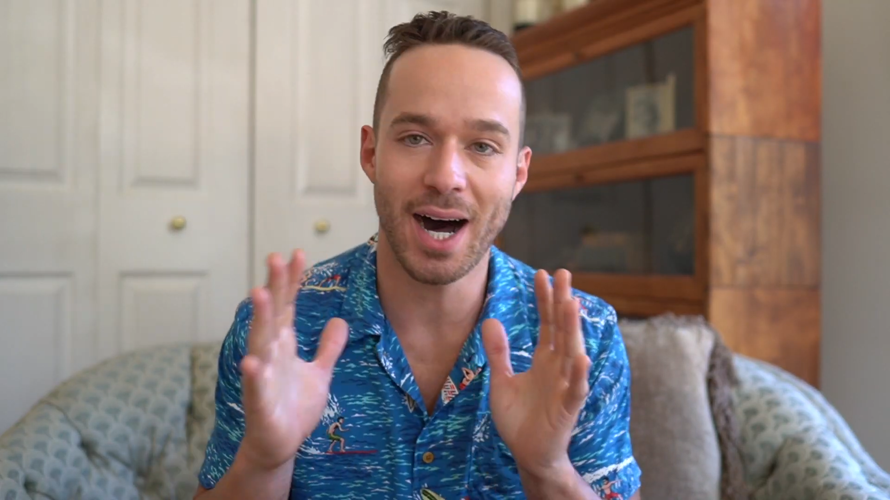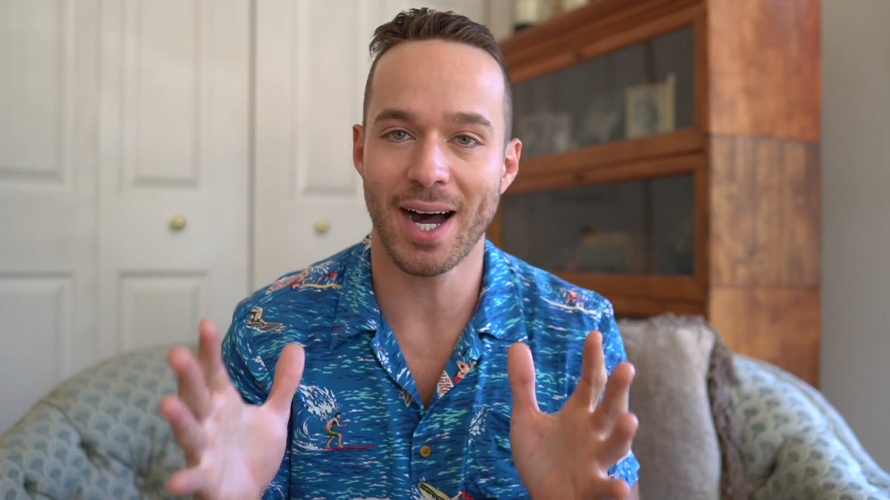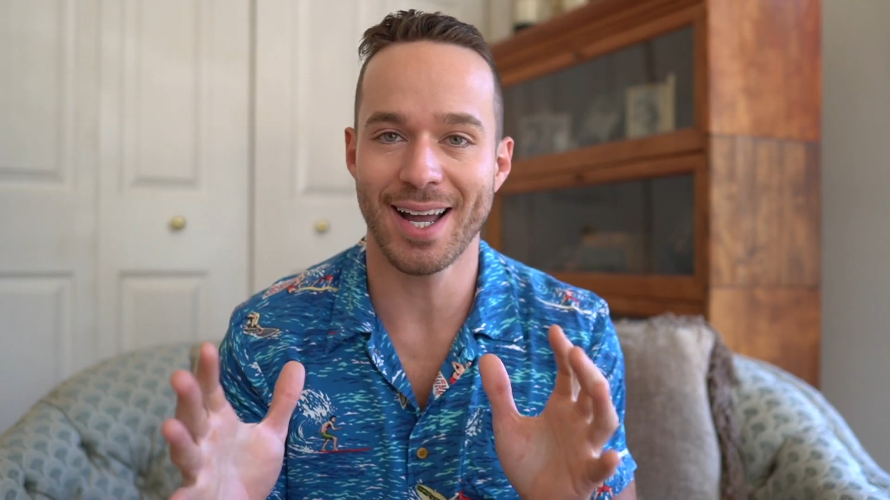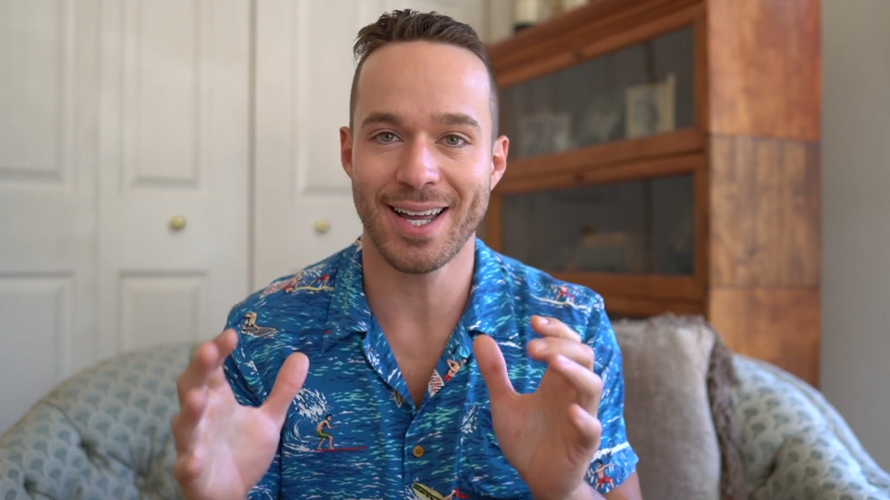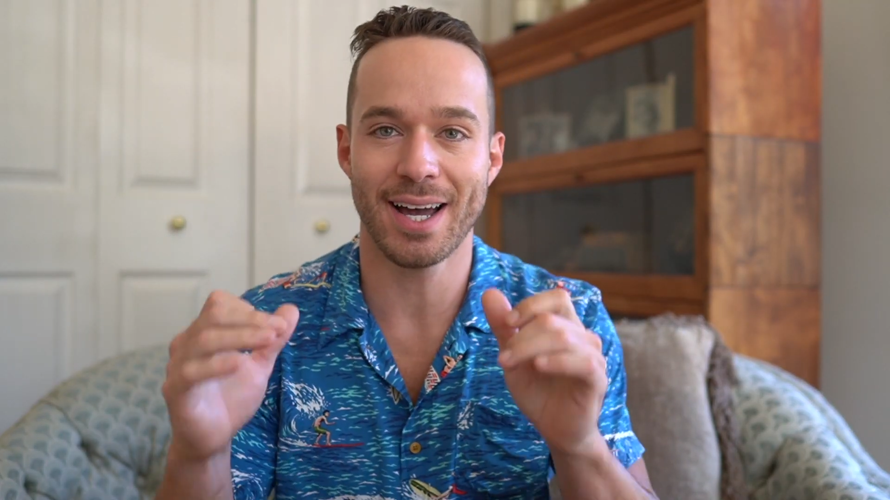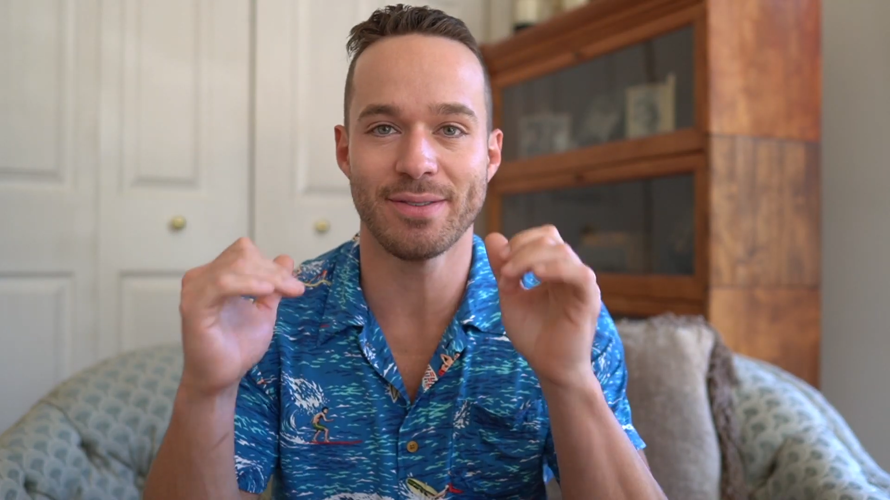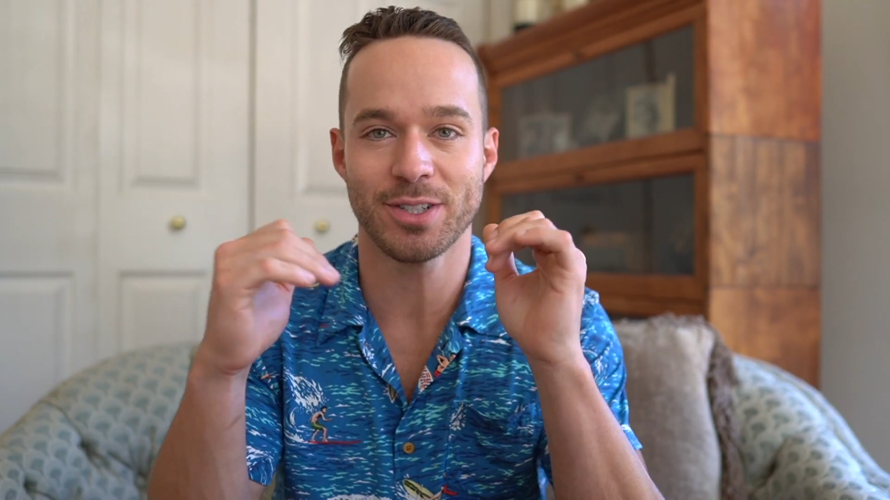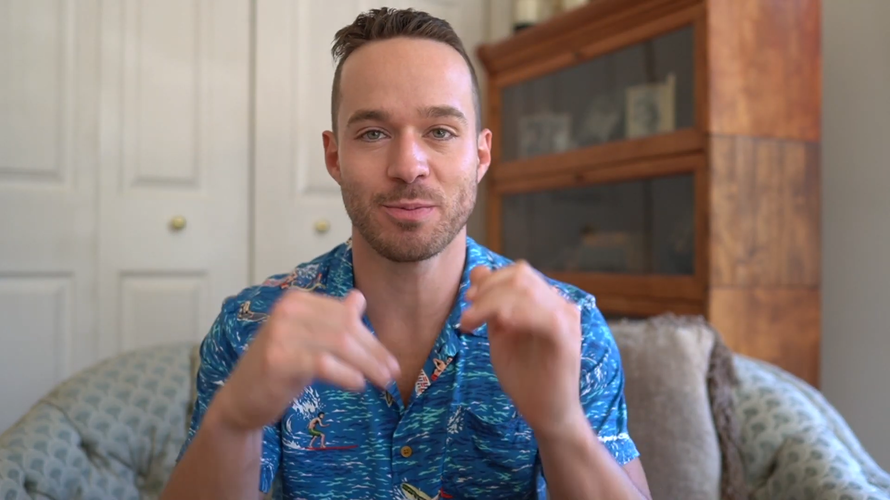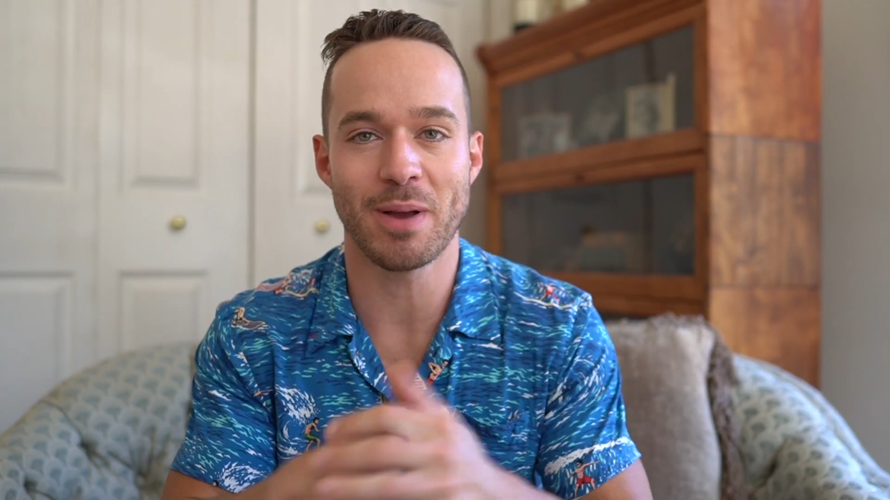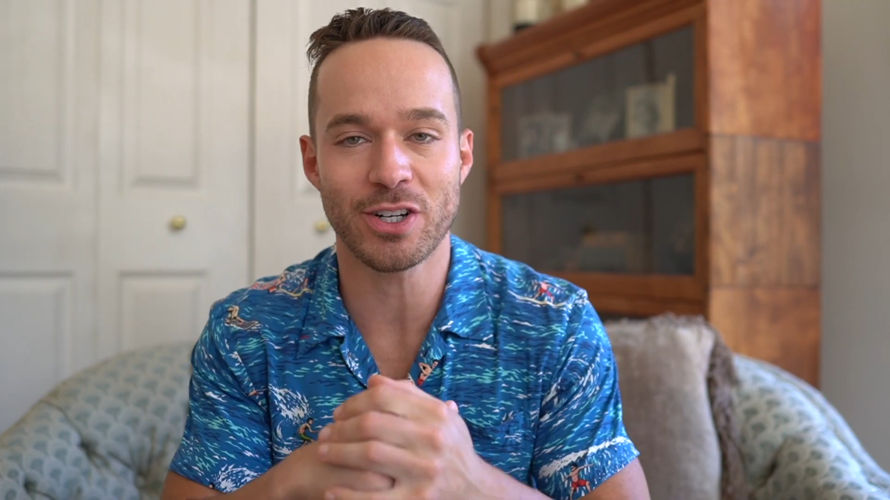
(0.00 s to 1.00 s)
I have
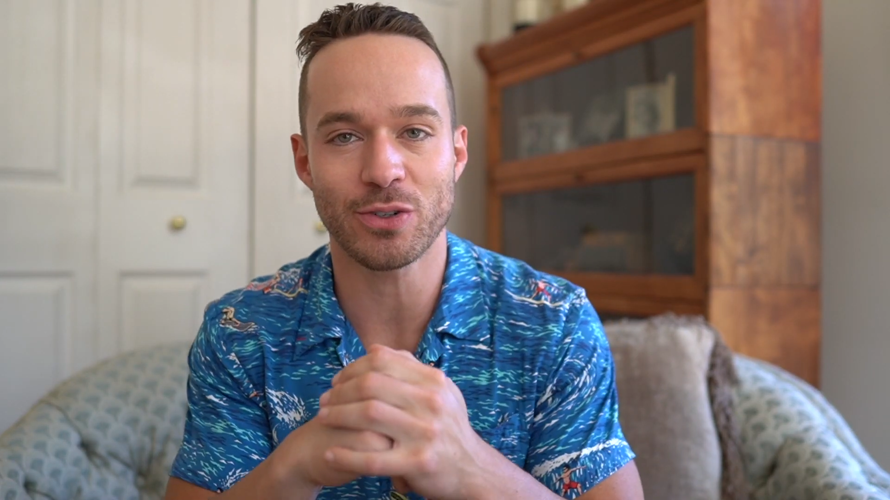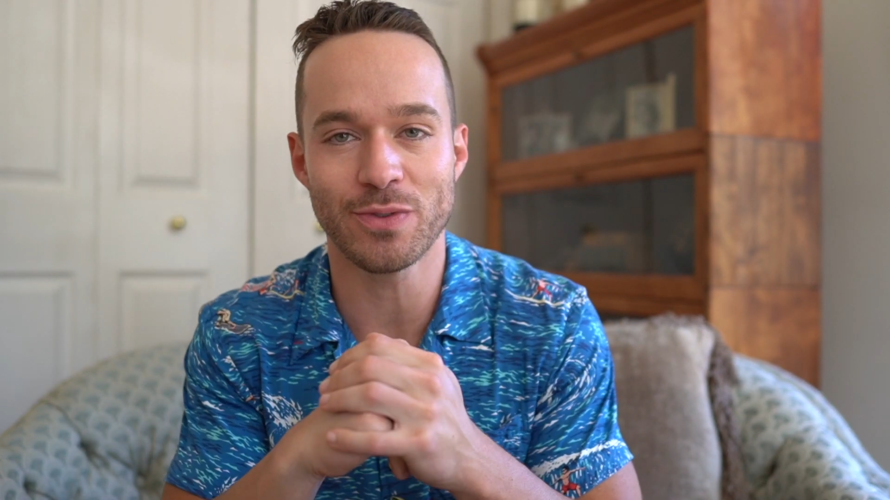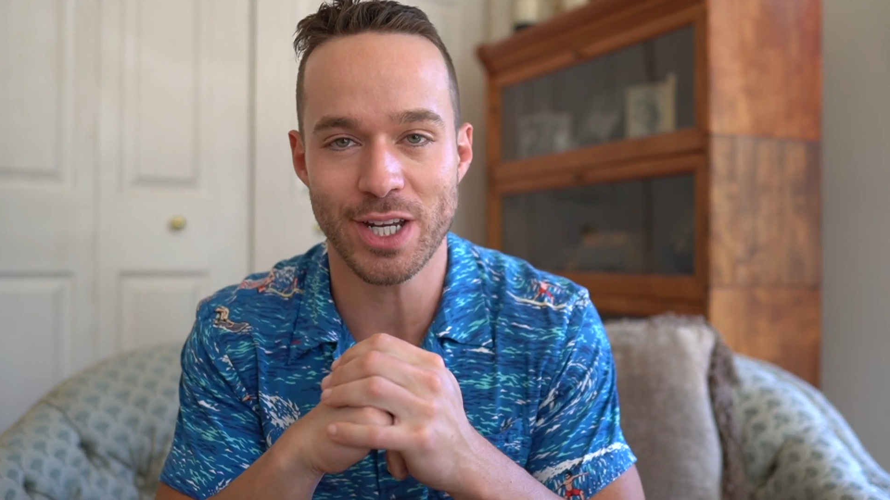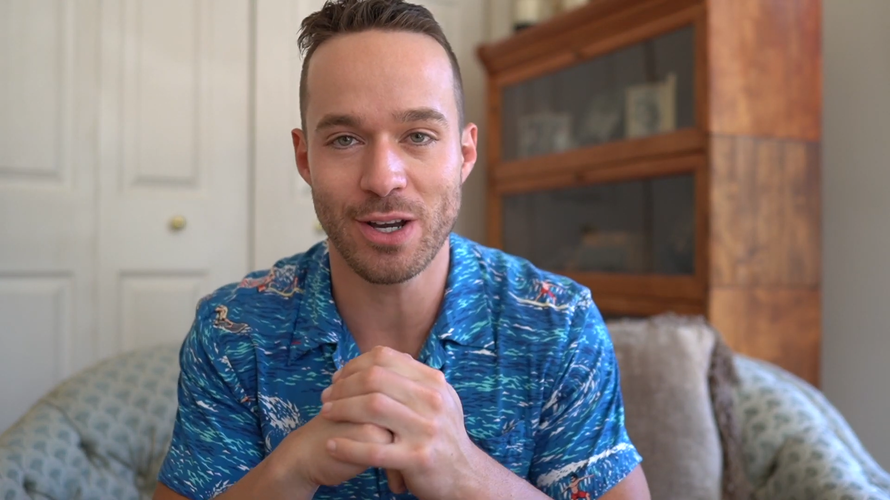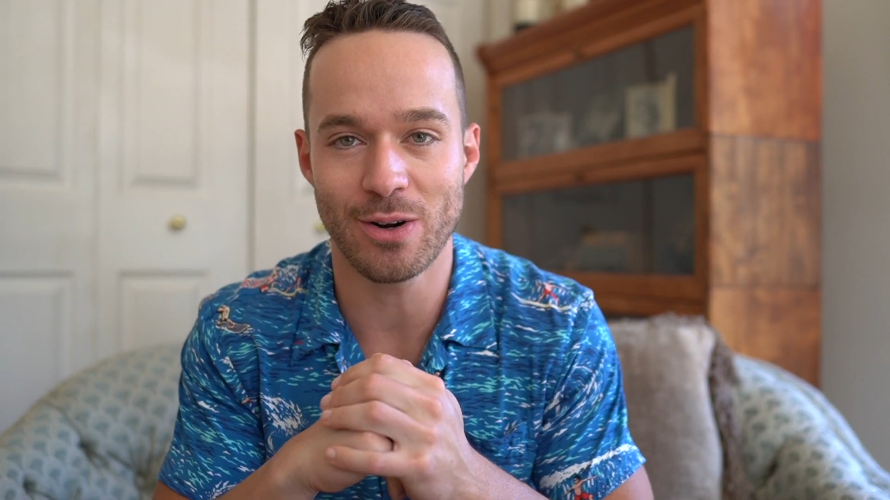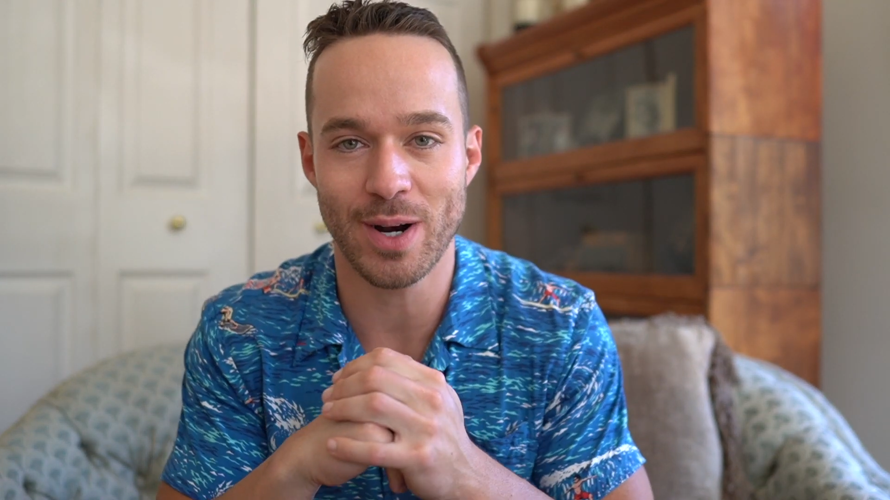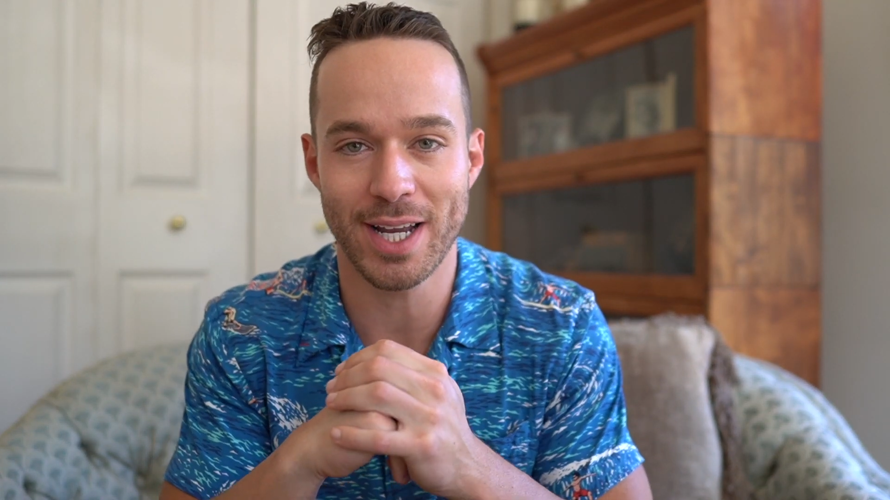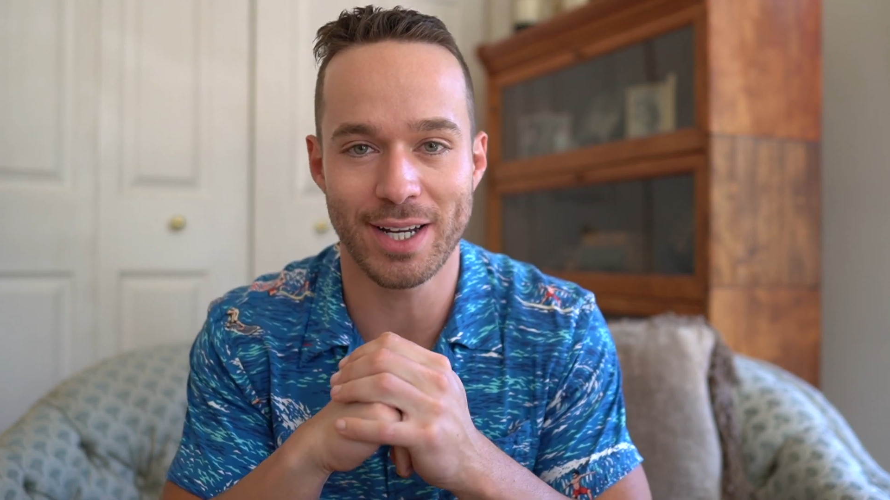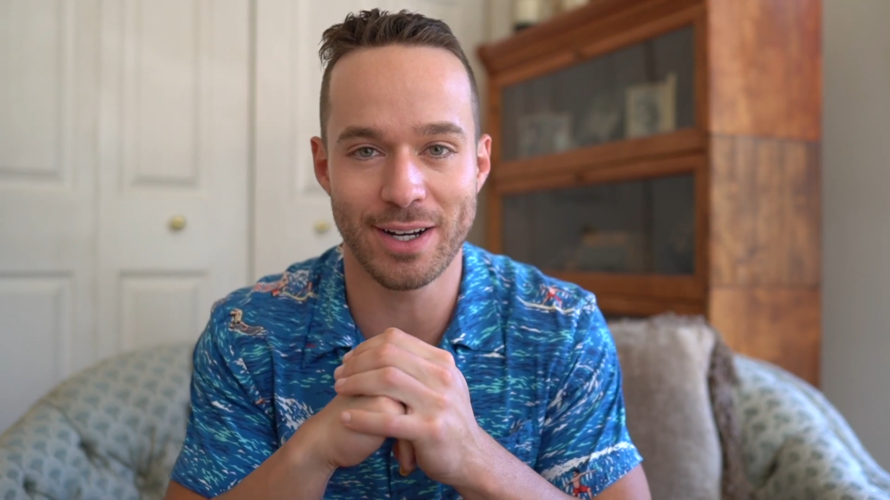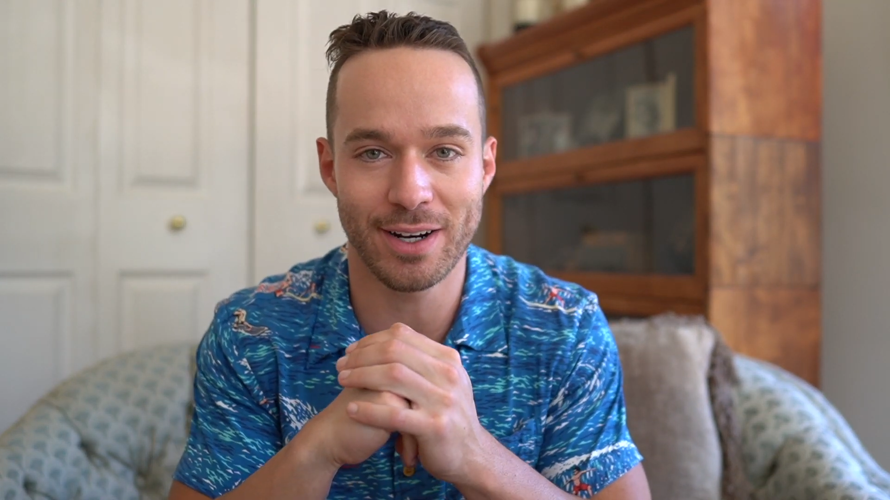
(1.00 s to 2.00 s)
a special video
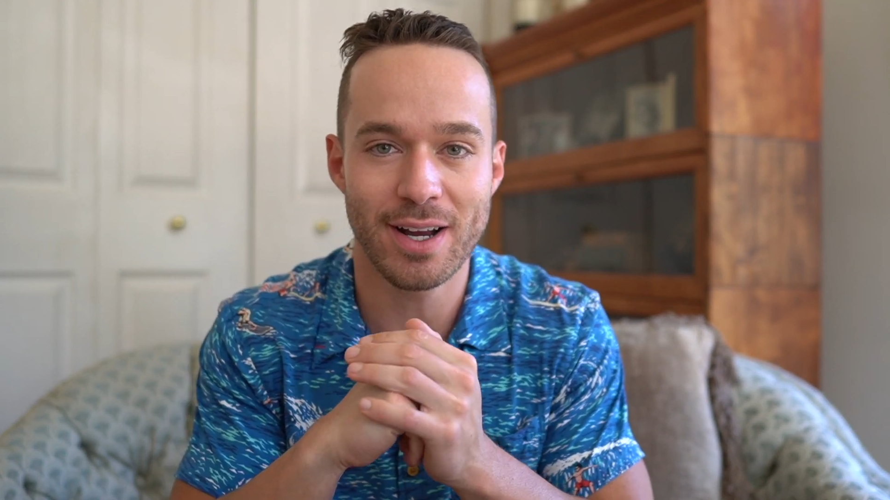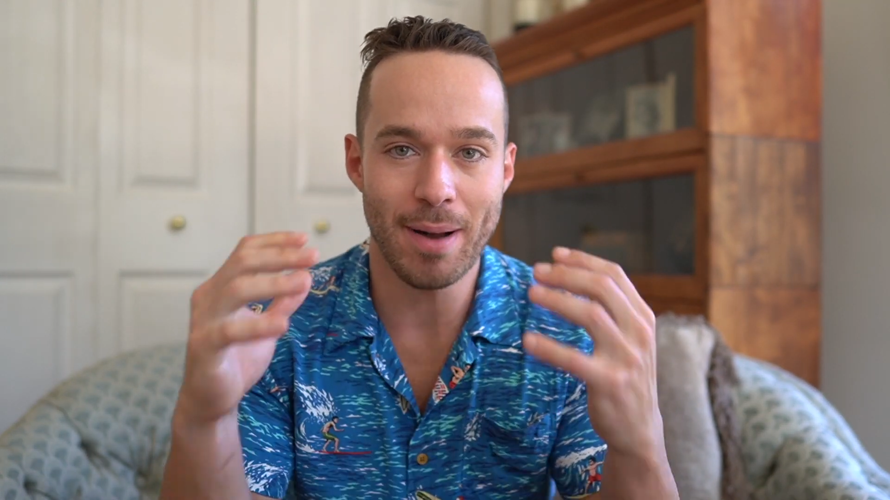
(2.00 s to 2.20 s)
right here.